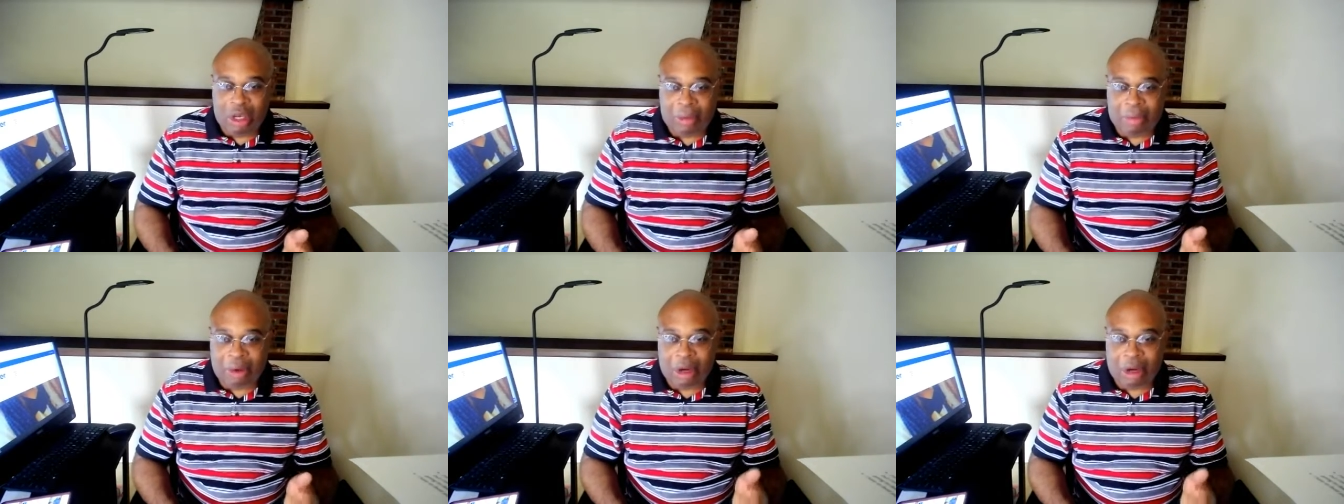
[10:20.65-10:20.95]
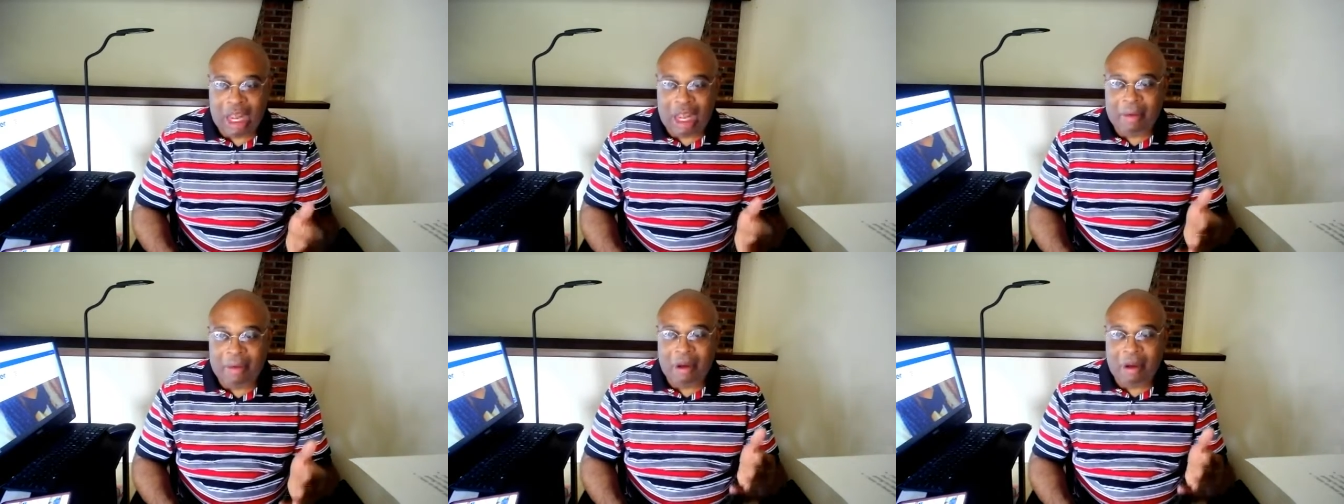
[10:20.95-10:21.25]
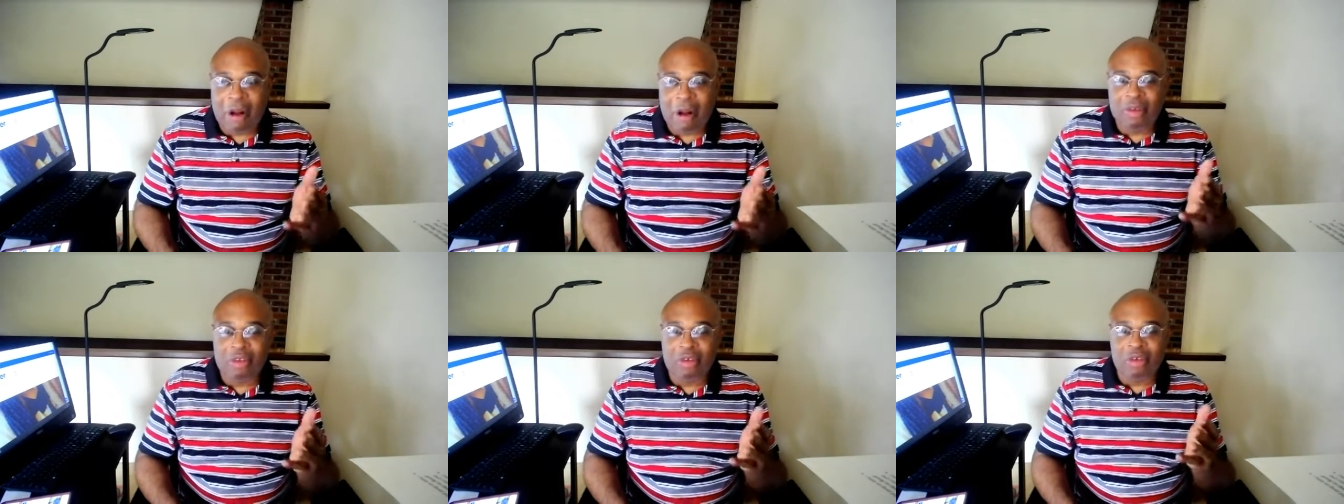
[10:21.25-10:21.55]
I'm going to have
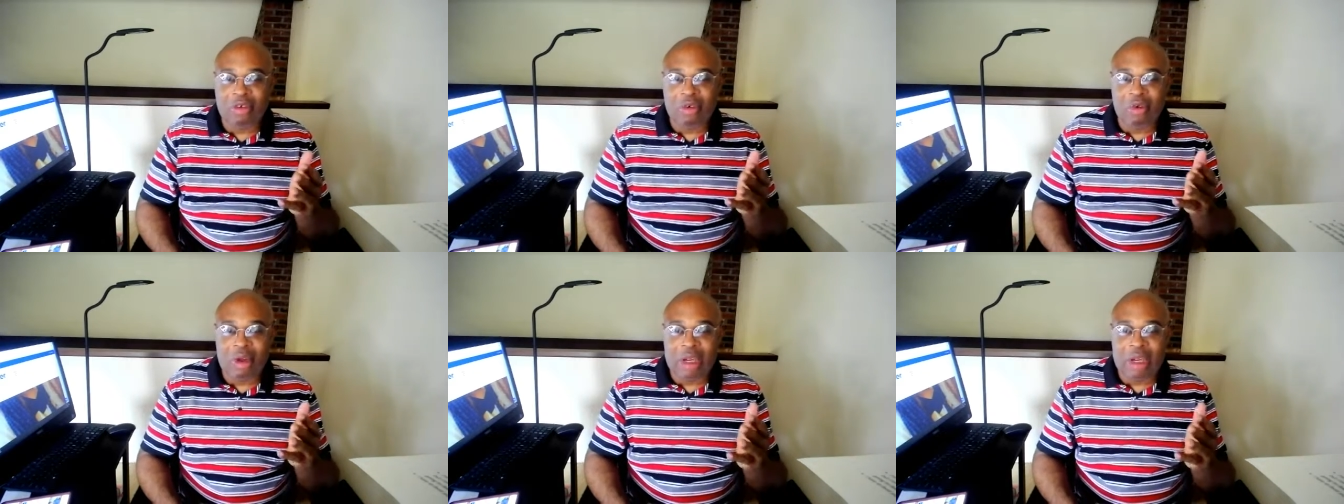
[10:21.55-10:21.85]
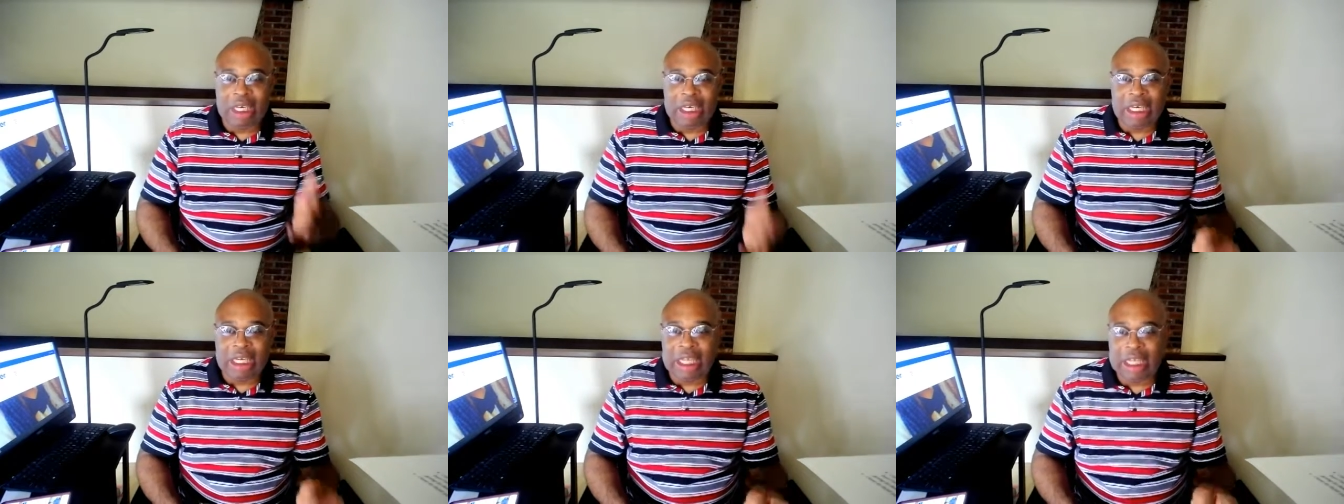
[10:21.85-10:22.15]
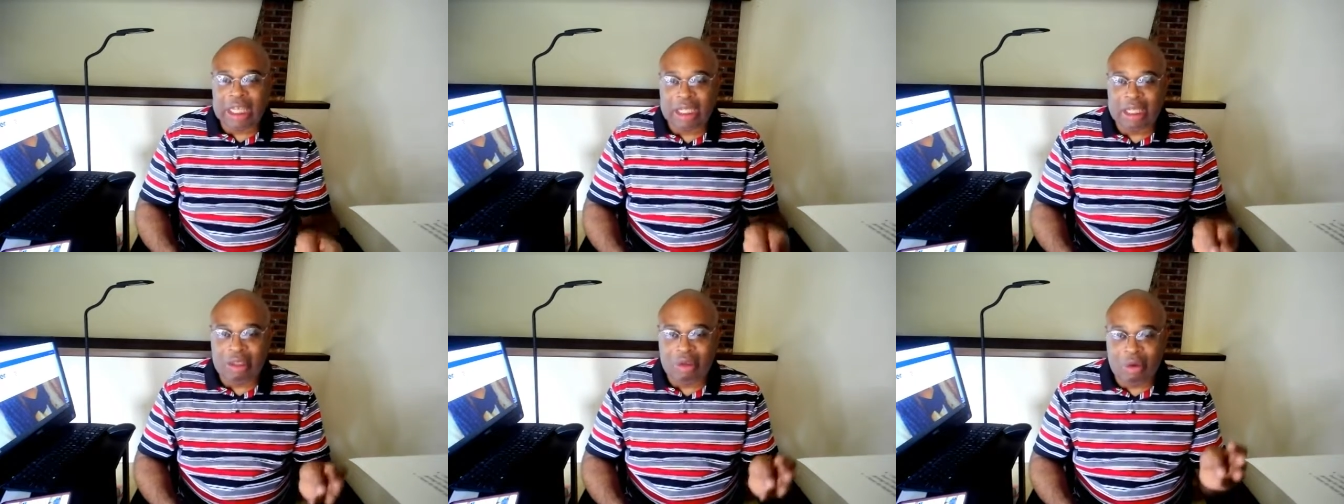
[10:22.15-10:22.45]
authors doing
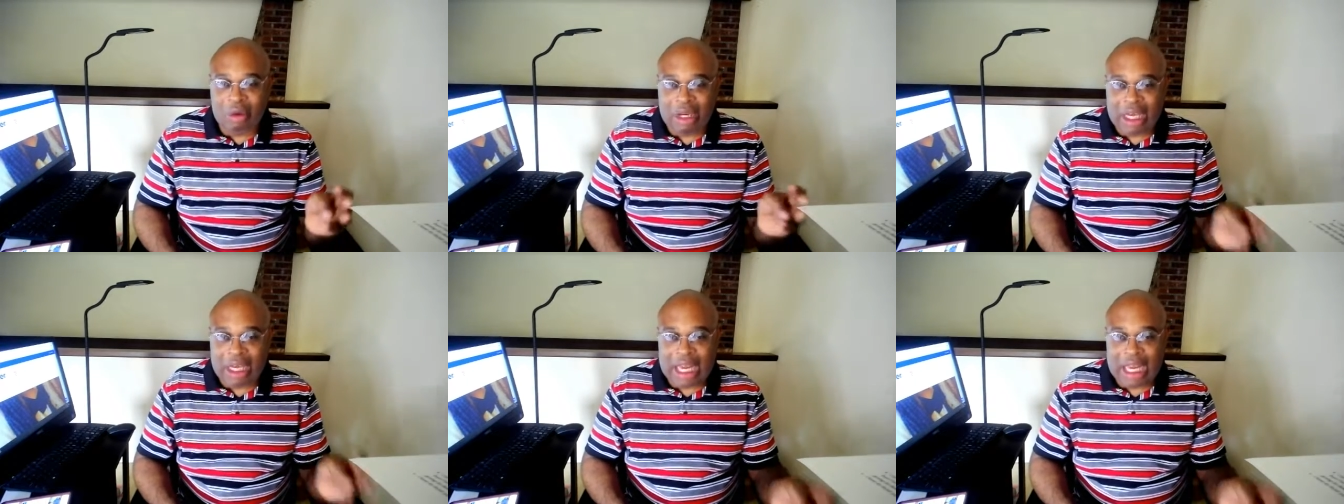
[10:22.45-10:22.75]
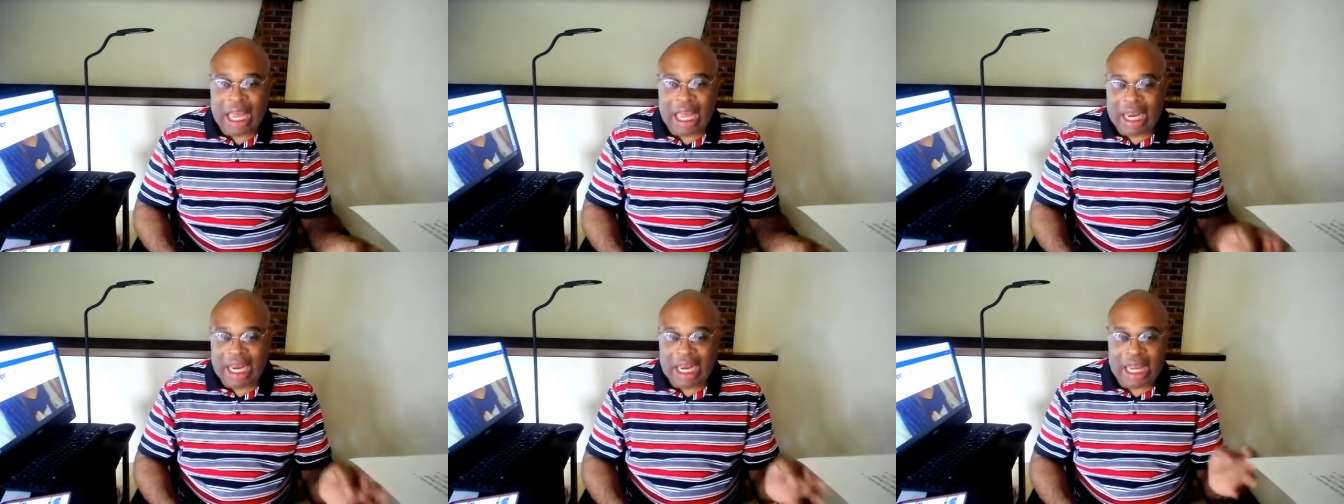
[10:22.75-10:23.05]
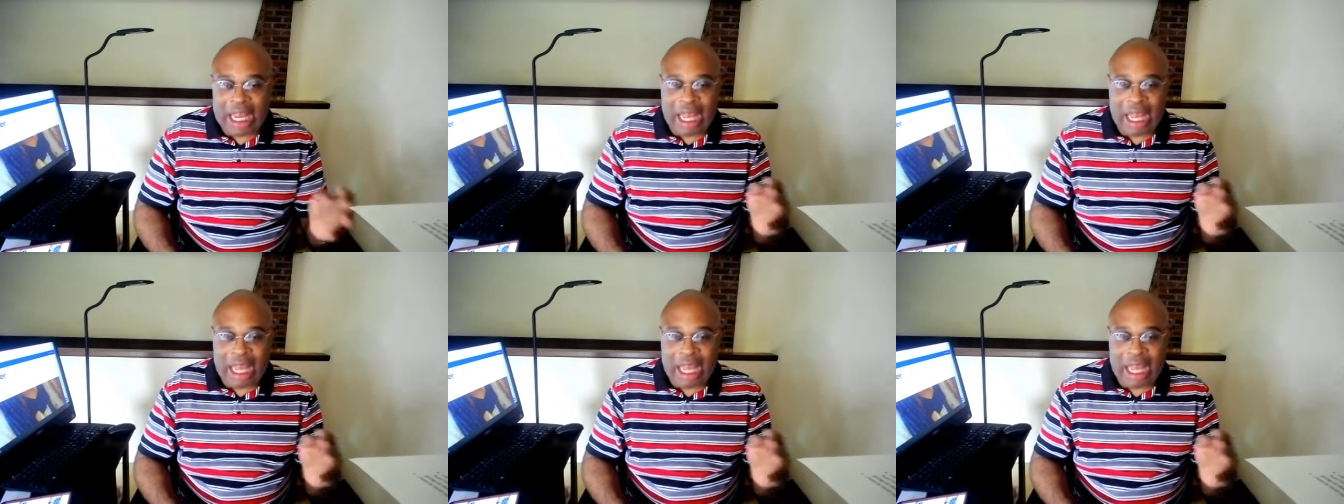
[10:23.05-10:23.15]
these, doing that,